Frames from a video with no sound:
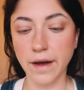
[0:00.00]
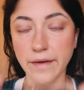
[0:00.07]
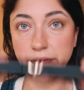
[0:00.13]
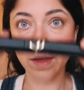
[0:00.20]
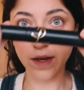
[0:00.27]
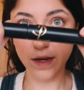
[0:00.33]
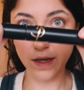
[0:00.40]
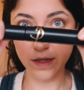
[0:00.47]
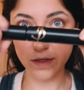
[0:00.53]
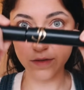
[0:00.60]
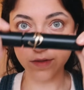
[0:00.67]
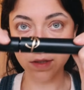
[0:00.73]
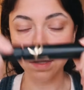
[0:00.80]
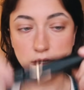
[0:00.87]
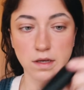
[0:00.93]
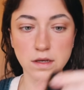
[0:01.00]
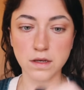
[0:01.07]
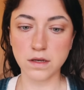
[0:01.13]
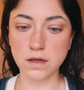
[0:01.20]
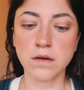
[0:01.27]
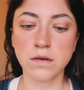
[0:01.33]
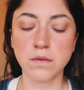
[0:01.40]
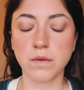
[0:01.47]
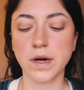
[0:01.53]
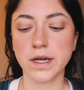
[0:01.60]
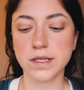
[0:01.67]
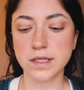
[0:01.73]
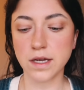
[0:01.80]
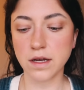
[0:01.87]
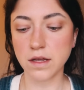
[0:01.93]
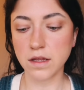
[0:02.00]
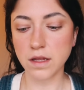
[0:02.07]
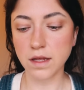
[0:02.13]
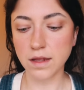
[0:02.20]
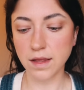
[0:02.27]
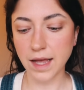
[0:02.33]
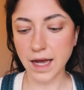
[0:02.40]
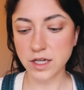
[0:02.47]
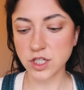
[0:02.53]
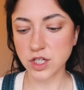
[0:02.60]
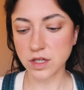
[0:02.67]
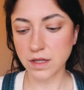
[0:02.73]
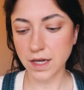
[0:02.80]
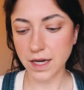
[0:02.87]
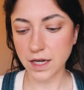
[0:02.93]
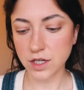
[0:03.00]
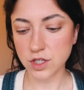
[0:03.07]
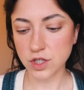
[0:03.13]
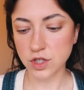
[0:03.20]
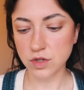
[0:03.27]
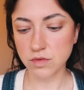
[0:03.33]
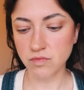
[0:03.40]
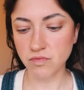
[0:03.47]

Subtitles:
And then I use the YSL Lash Clash.